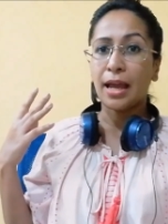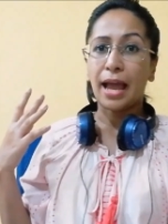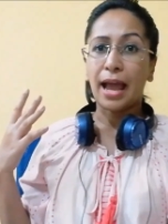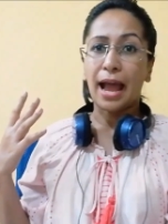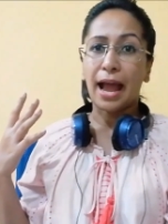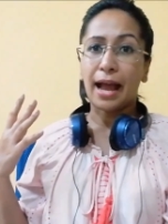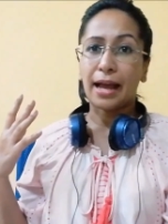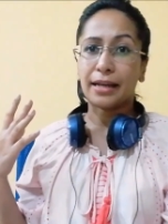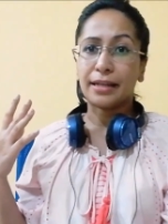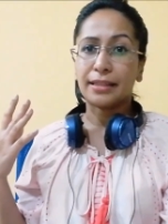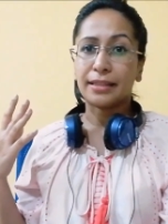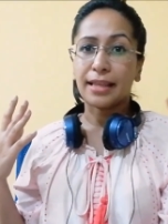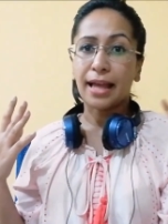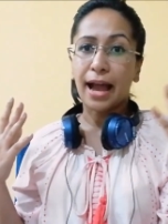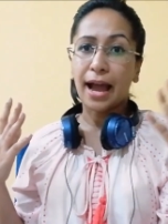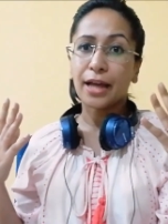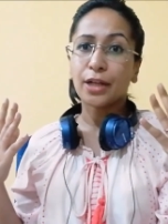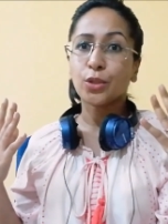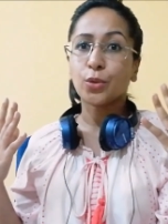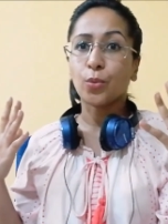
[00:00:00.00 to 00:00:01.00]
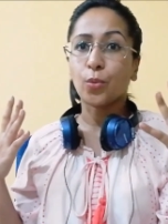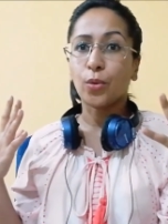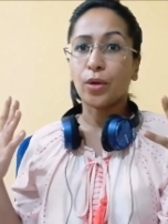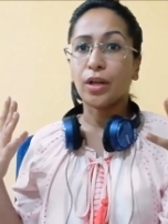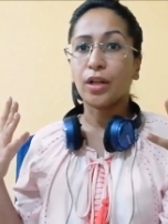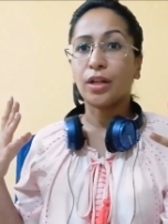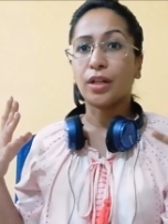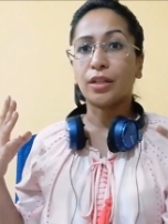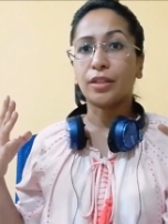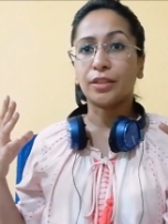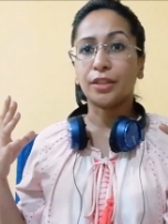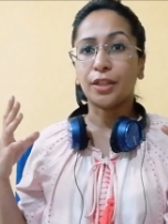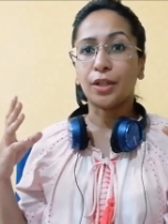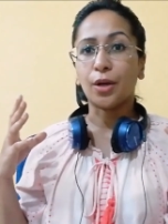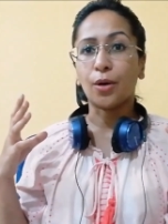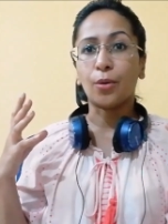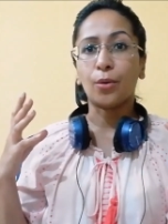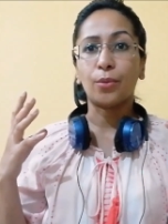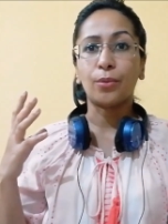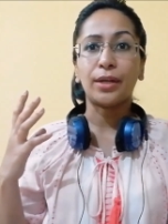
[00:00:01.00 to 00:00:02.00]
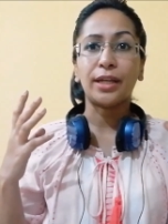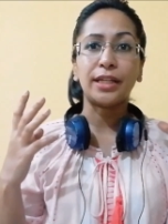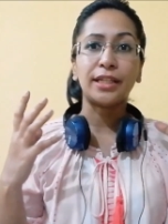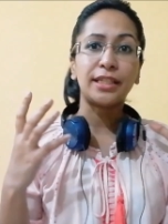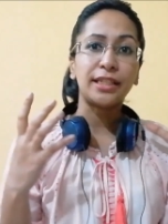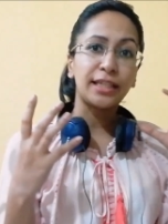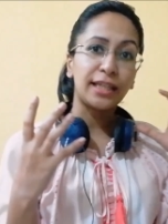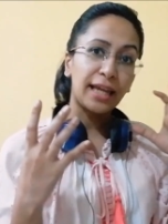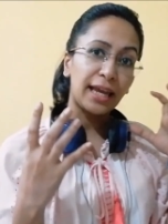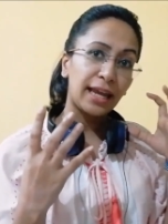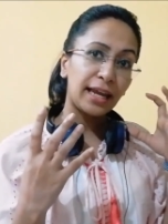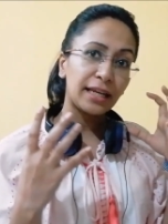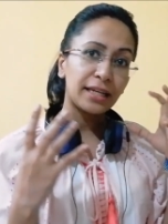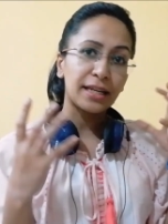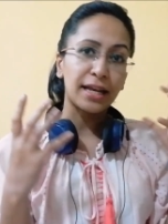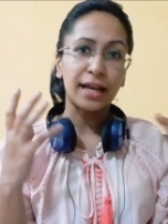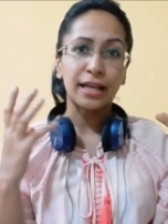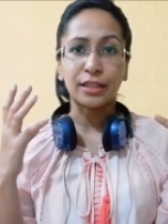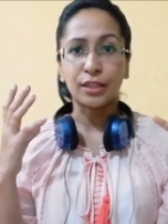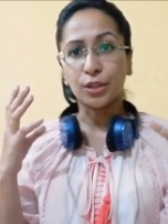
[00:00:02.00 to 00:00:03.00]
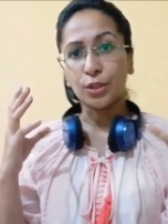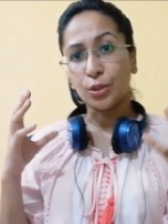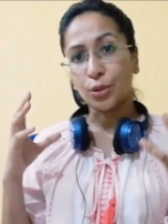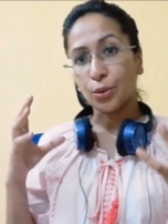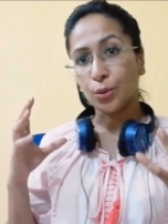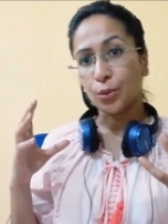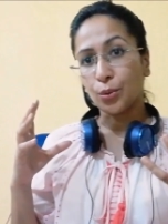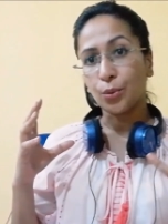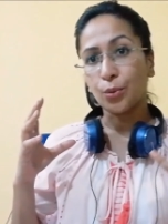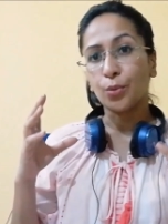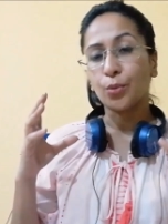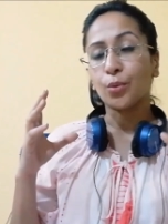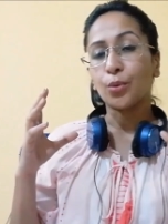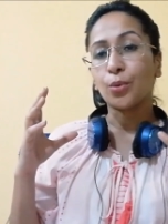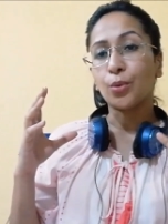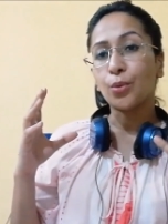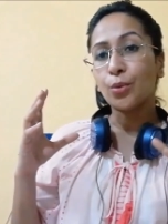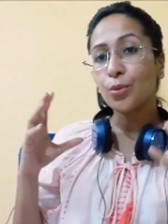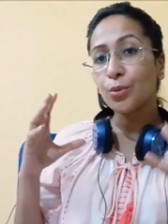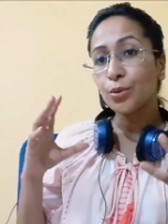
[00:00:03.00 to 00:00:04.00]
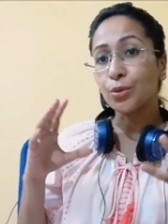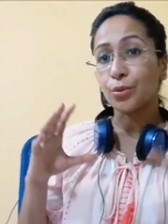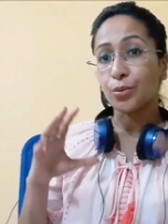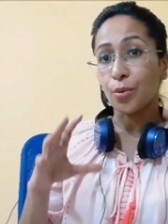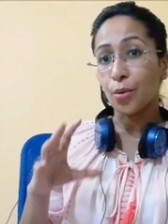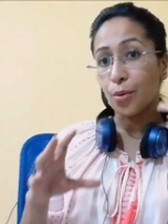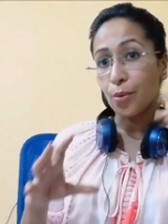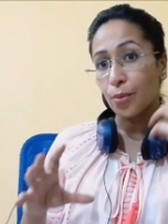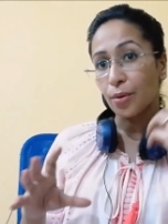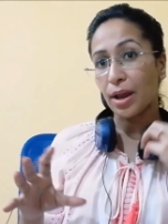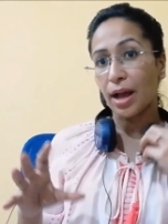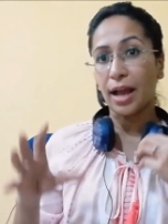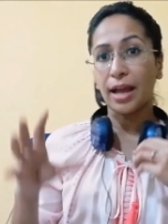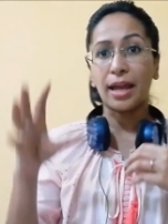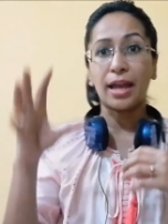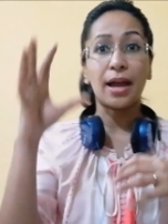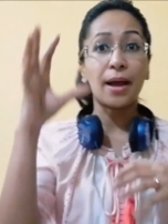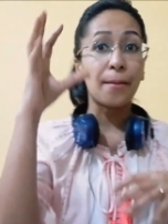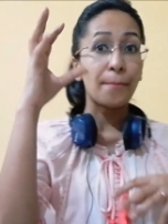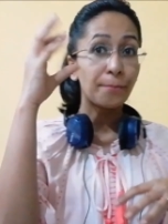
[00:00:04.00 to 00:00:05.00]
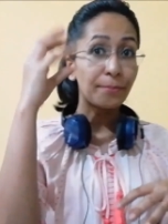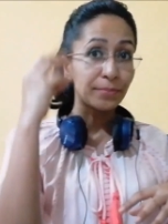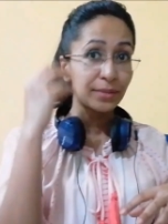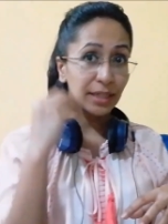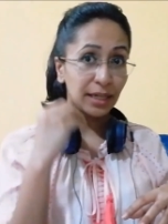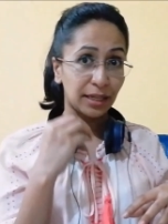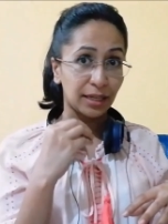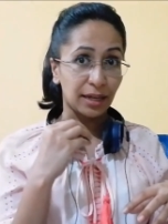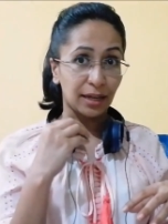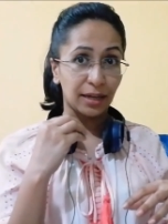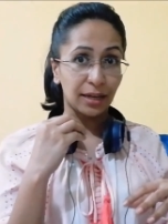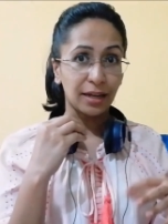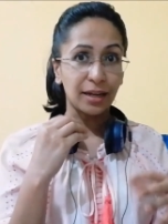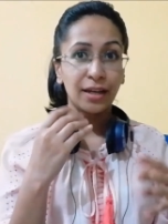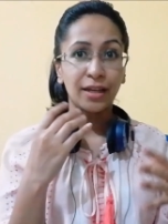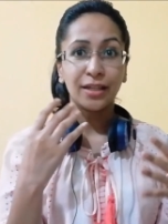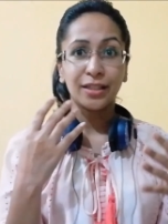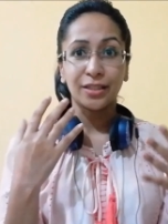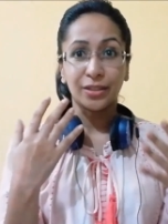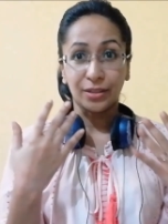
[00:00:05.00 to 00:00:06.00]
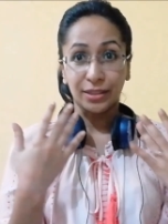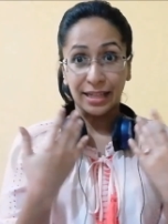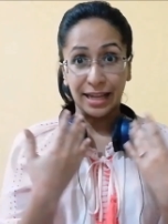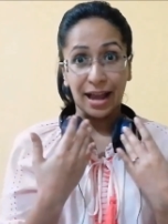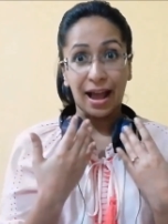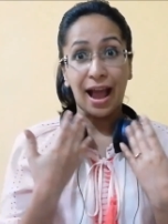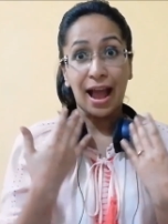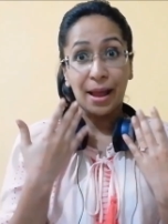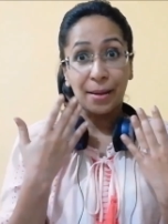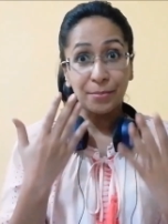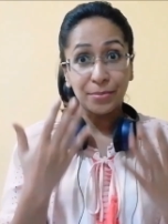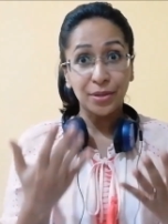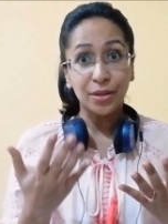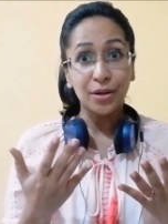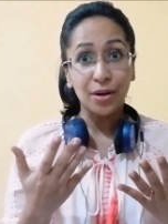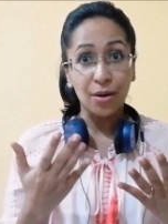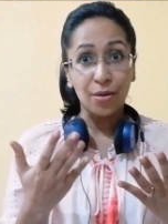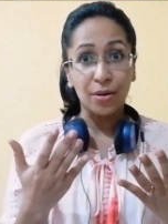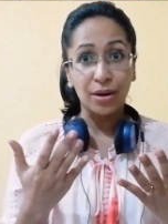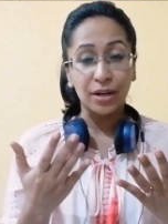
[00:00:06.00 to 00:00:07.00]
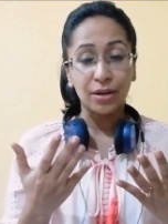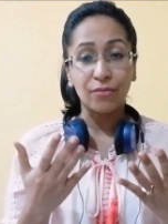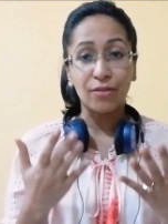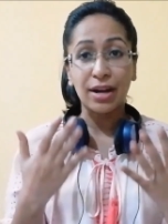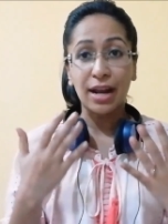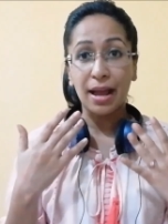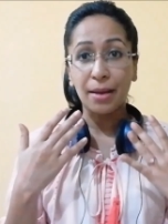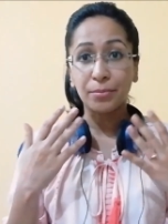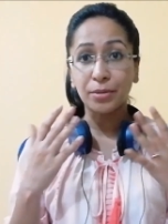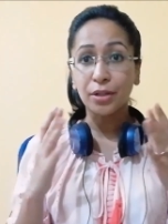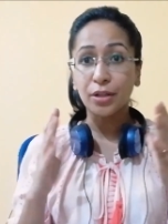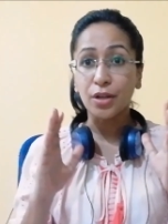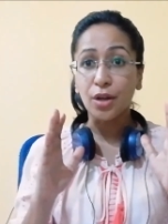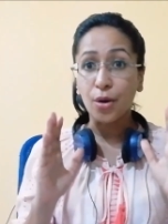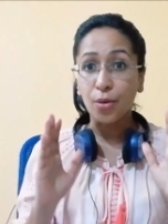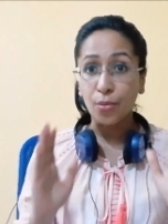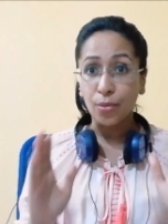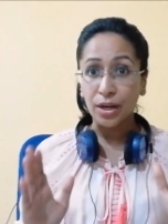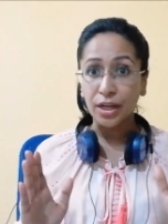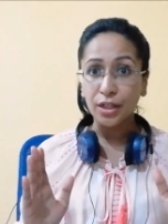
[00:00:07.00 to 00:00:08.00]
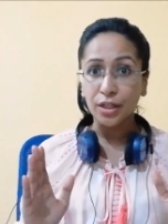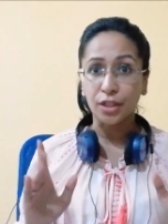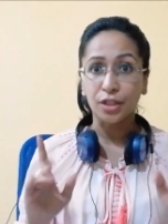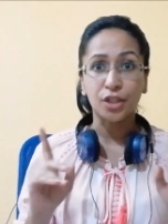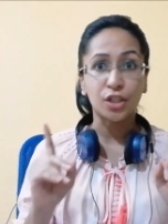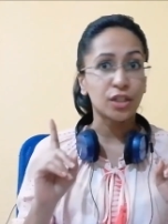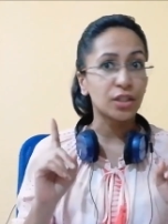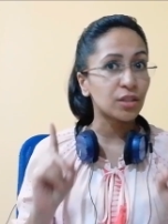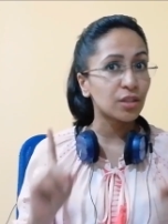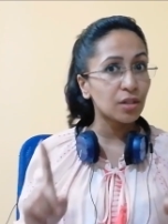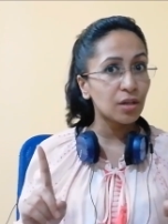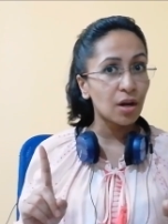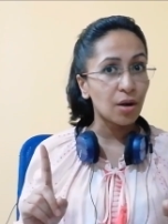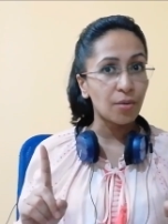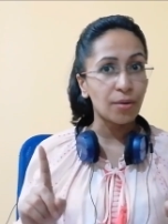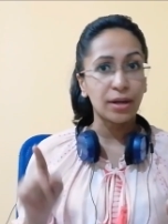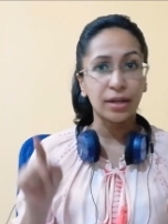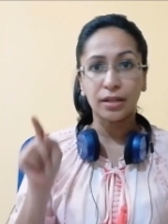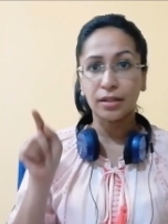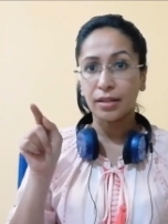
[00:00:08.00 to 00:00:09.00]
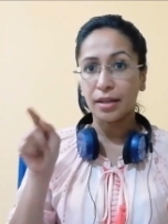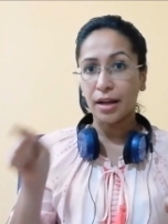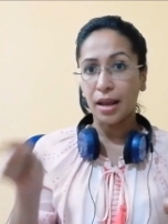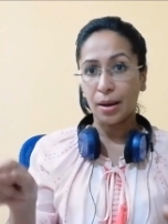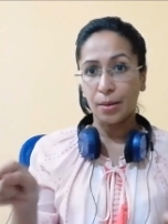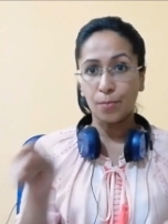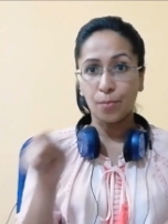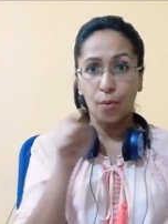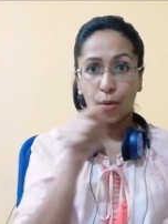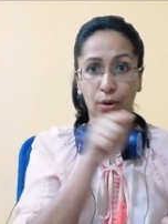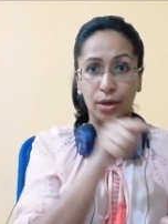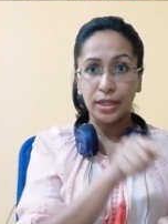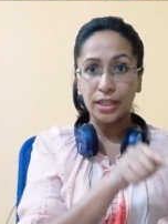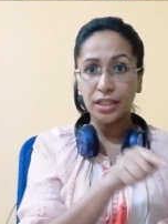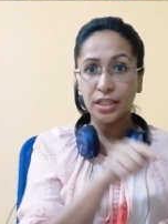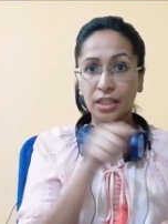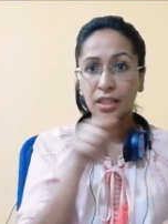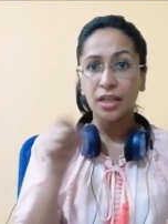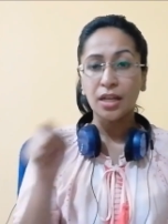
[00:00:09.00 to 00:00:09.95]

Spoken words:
And that will, indicate as to whose role I am taking. So yeah, I am the narrator. When I'm the narrator, just the narrator, then I point.